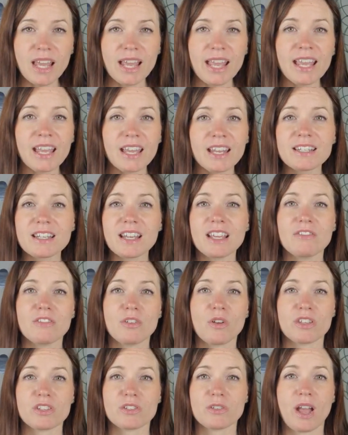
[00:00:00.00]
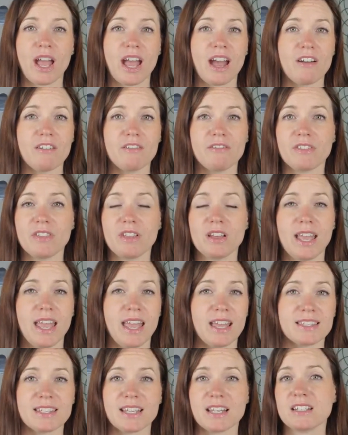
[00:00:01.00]
And if you also have
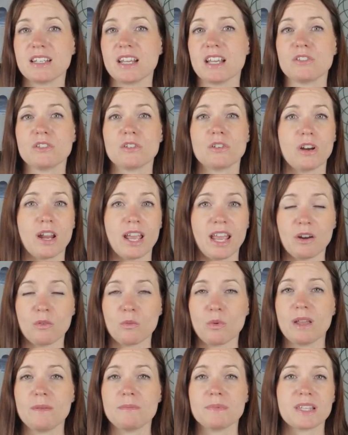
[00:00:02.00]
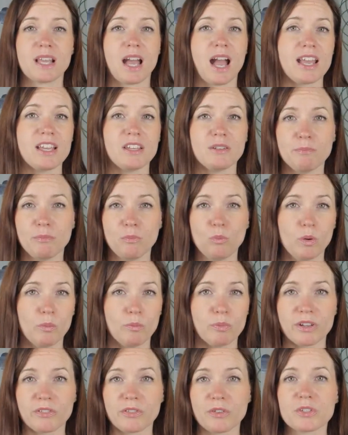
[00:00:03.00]
hand sanitizer or hand wipes, I will
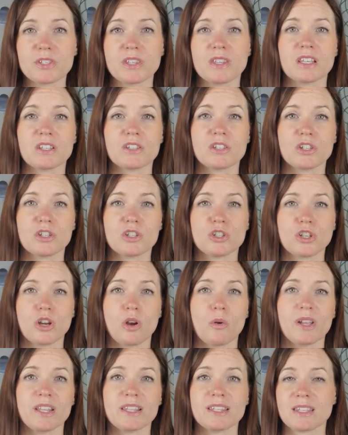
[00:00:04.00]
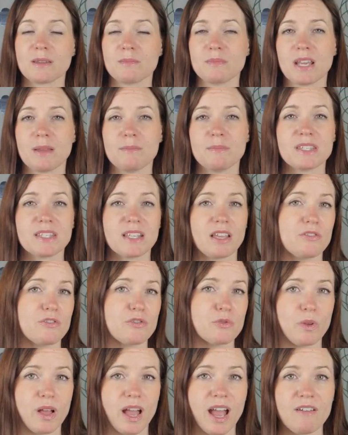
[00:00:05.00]
bring those things to showings. Sometimes
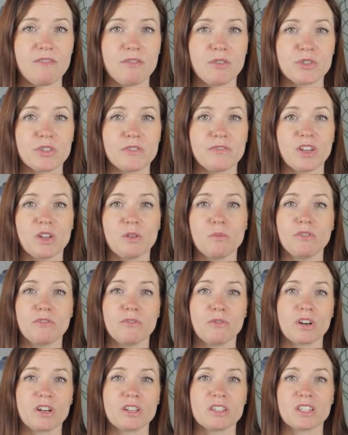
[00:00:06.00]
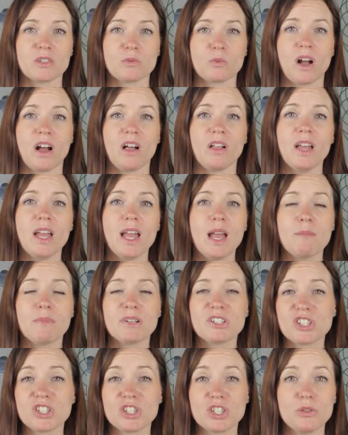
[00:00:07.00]
sellers will have those available for us as well.
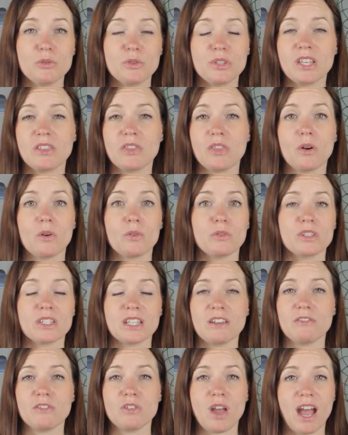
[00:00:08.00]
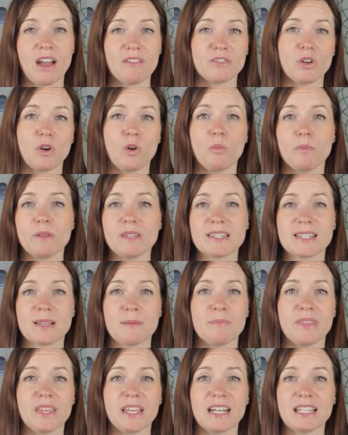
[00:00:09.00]
But just using those if you have to open
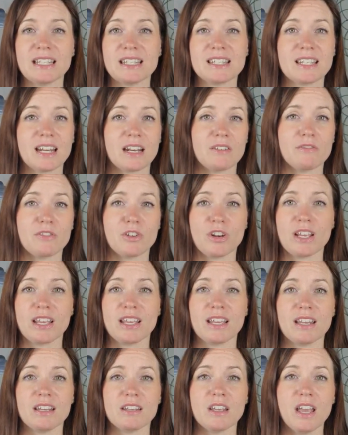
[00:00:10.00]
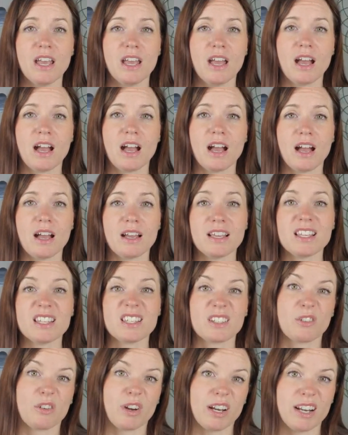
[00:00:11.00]
something instead of your hand
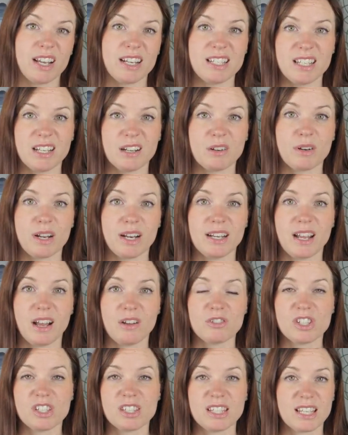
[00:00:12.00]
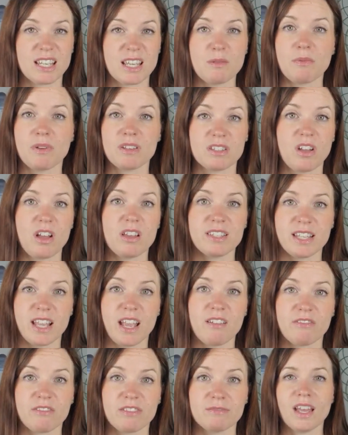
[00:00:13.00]
is a great idea right now, just to keep us all
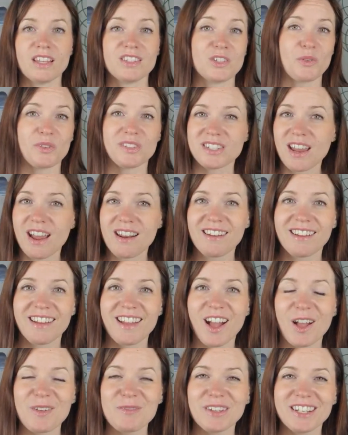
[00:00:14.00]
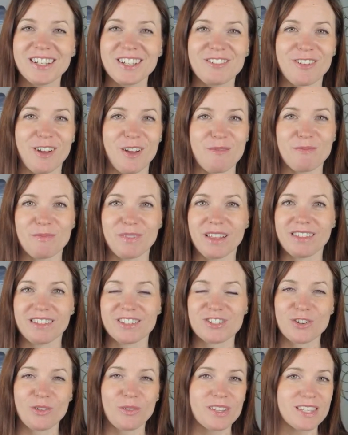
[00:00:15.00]
safe. And so it's not uncommon if I'm
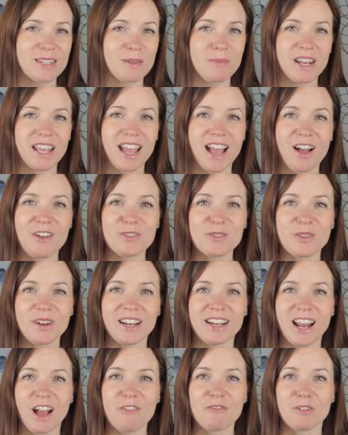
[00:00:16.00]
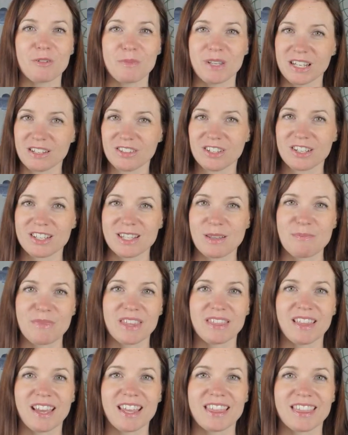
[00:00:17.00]
showing somebody a house right now for me to look
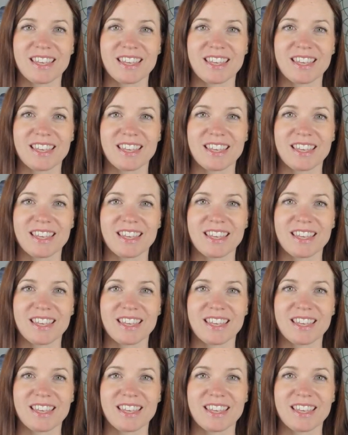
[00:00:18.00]
something like